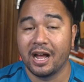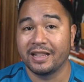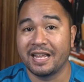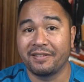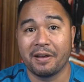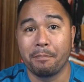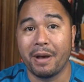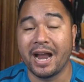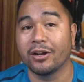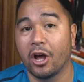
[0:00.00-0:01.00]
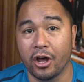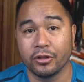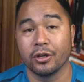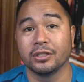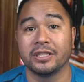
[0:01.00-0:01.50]
They combine all
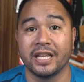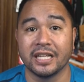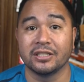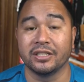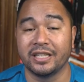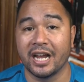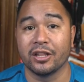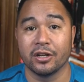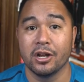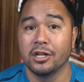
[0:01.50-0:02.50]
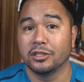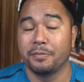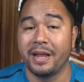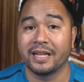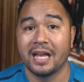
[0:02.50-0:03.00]
those things together to
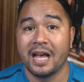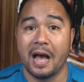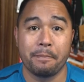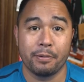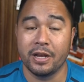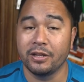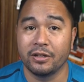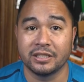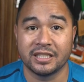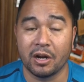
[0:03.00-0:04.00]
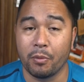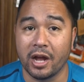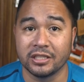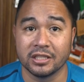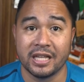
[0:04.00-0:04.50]
make a pretty good set of
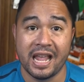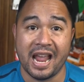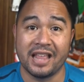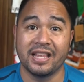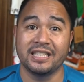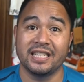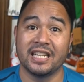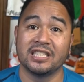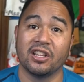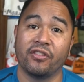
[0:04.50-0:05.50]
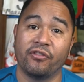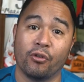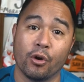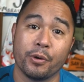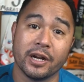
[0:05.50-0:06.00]
watches. And this is the
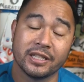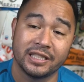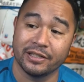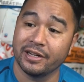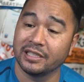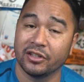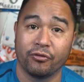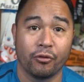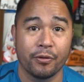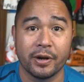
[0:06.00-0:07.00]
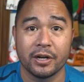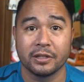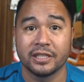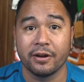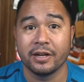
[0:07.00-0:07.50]
Forerunner series. The Forerunner
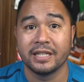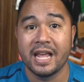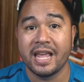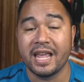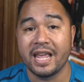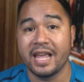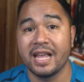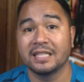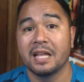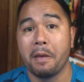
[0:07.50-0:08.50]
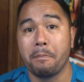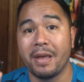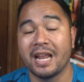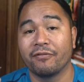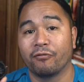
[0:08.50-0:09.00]
series is
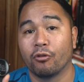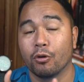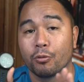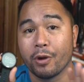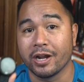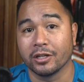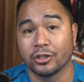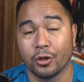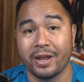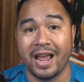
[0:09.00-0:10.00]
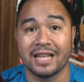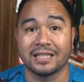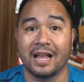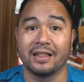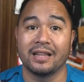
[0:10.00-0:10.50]
meant for runners. So it has
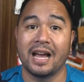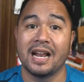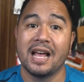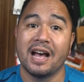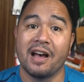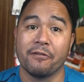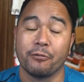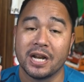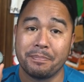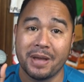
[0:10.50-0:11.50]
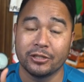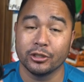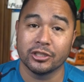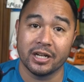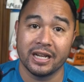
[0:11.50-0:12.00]
a lot of running
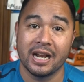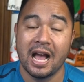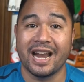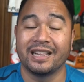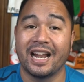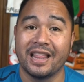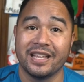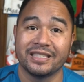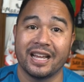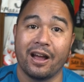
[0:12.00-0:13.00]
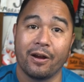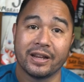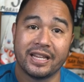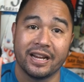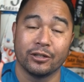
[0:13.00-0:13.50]
metrics on it and a lot of things that are
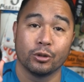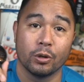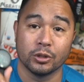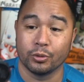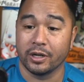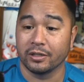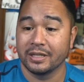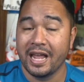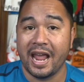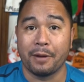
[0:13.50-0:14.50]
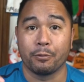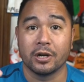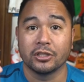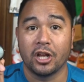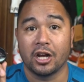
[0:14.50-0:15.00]
geared towards runners. And we're
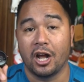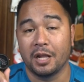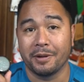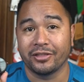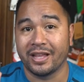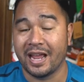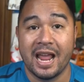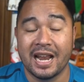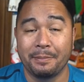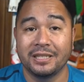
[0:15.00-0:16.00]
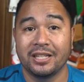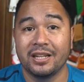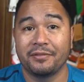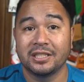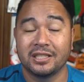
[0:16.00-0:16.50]
gonna talk all about that. And I'm gonna tell
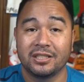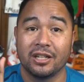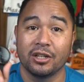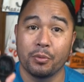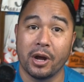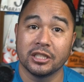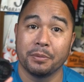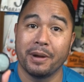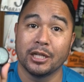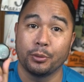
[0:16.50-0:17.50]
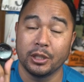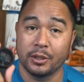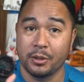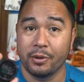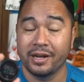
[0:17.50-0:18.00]
you if this is still a good watch to buy in
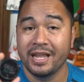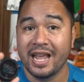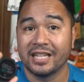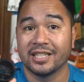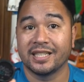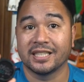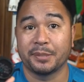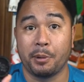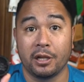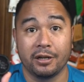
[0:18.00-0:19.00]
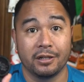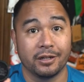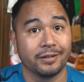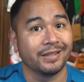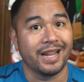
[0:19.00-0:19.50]
2021, and just as a spoiler
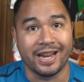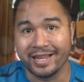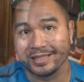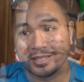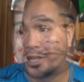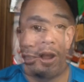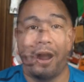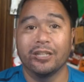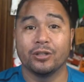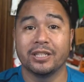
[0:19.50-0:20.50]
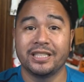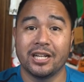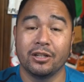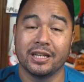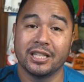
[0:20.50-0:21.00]
alert, it is. All right, so let's
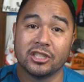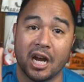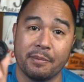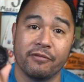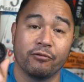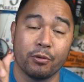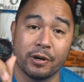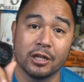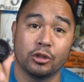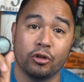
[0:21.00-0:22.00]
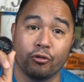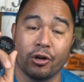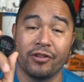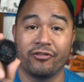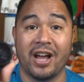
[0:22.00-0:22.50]
take a look at this Garmin Forerunner
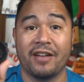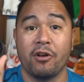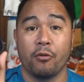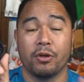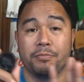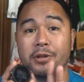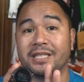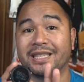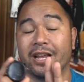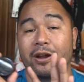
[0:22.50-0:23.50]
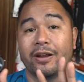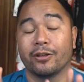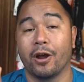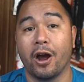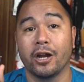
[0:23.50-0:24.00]
245 with music.
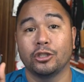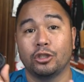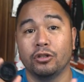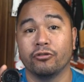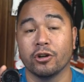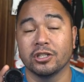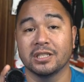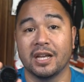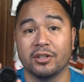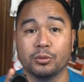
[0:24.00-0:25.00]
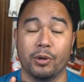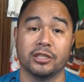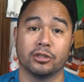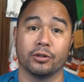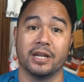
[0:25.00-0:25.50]
There are two versions of this
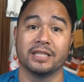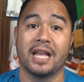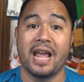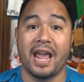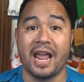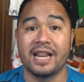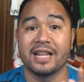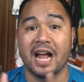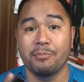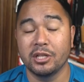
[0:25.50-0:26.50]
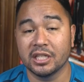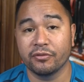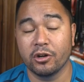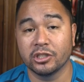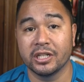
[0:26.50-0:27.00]
watch. There is a non-music
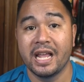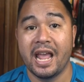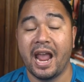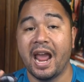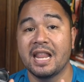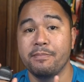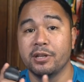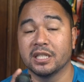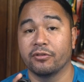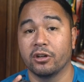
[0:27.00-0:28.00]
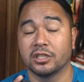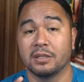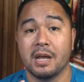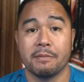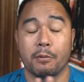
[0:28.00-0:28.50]
version and a music
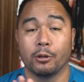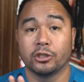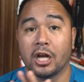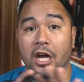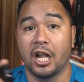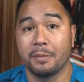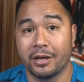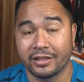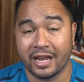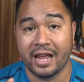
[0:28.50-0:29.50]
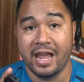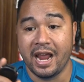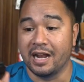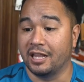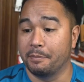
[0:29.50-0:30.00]
version, but we'll talk all about that
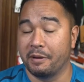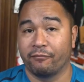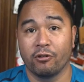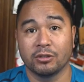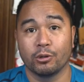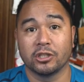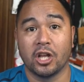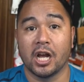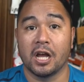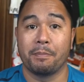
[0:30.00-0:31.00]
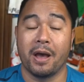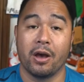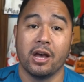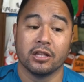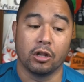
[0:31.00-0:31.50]
in a little bit. First, we're gonna talk
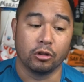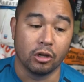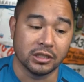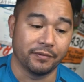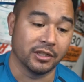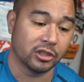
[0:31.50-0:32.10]
about the looks of it.